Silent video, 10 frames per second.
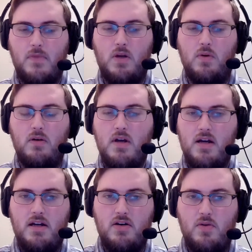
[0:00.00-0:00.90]
Well,
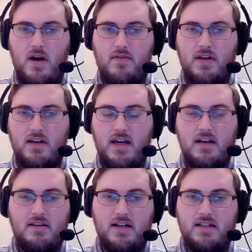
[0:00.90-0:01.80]
here you having it
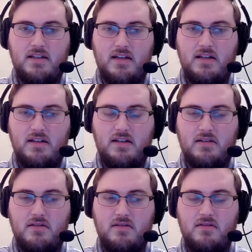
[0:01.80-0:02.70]
again in the 1919,
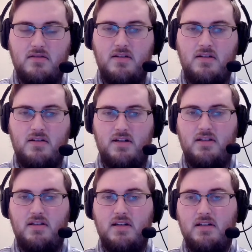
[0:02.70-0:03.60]

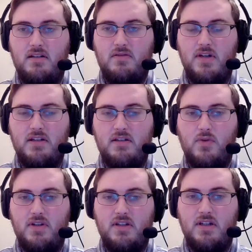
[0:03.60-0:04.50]
1919 through
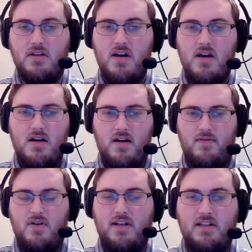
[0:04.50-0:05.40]
1946,
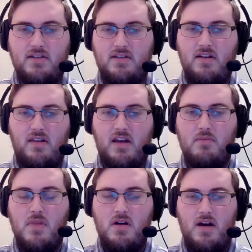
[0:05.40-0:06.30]
a very consistent
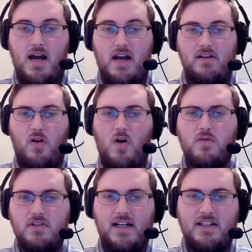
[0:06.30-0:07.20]
theme and it all
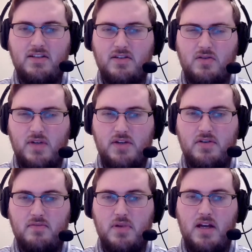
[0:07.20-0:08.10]
relates to the
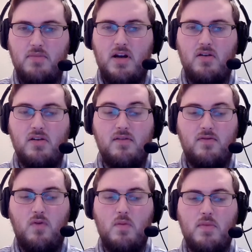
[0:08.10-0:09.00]
creation of Planned Parenthood,
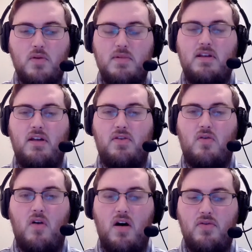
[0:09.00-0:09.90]
informing women that there
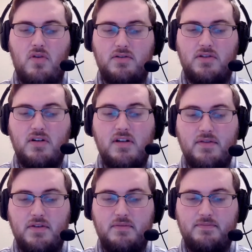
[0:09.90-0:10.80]
are other alternatives.